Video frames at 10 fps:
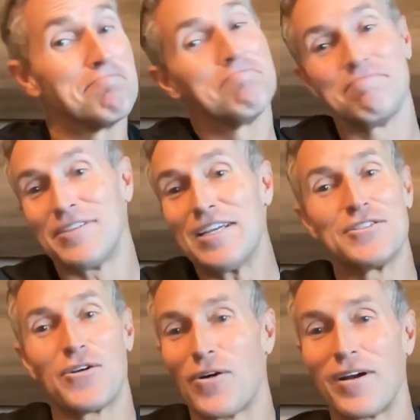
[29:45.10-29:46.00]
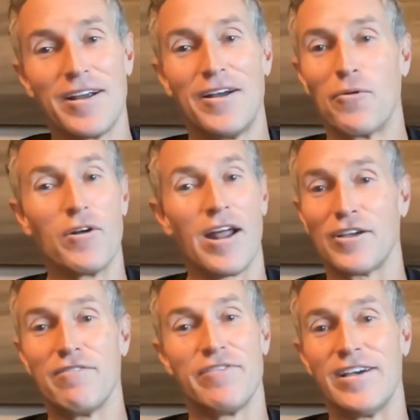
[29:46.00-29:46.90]
chances are we're not a
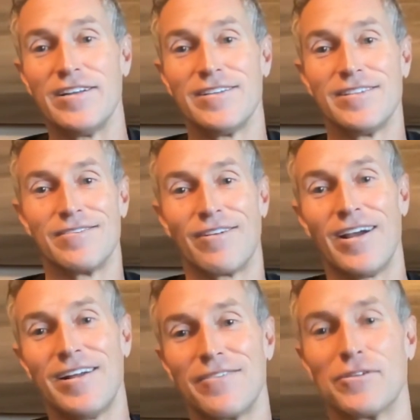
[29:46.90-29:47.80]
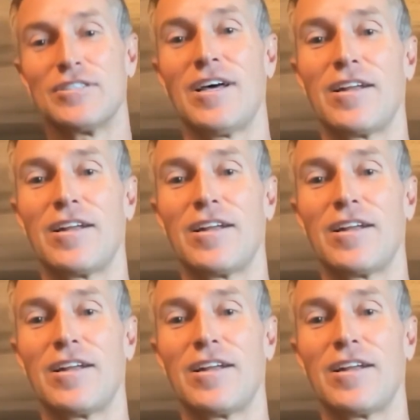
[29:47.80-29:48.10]
good fit, right? We're just not a